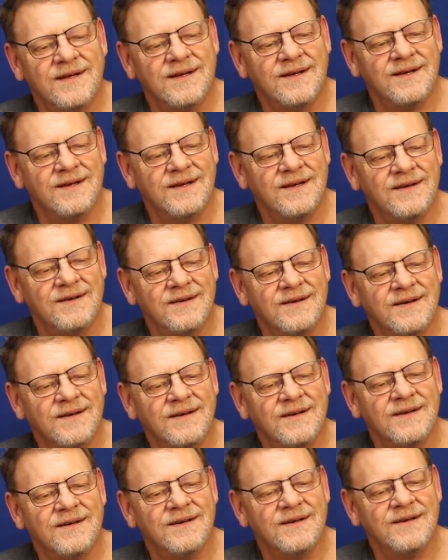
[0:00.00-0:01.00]

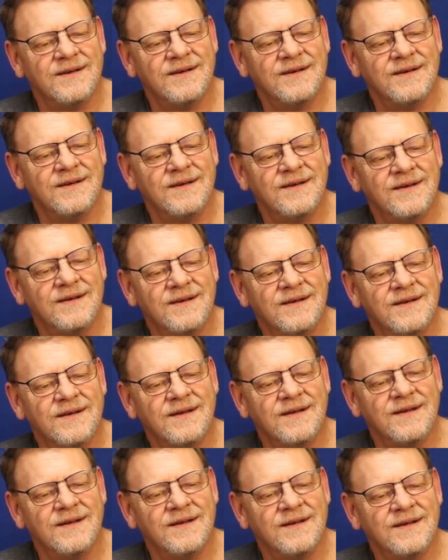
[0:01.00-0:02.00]

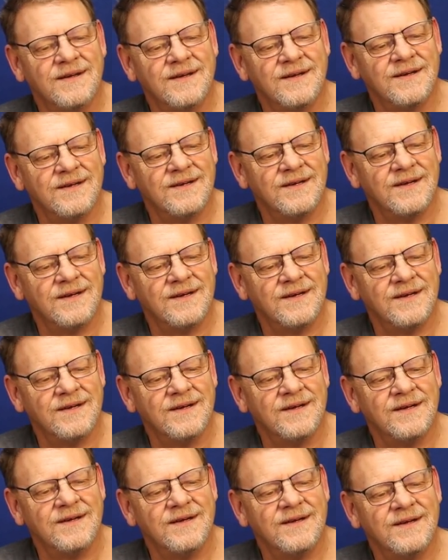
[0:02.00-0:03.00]

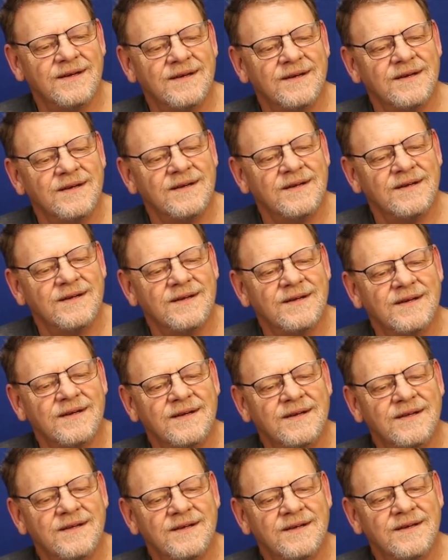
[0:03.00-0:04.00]

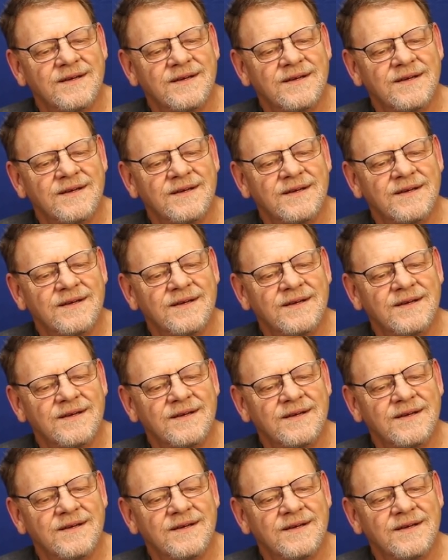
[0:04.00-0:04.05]
The person shown says nothing.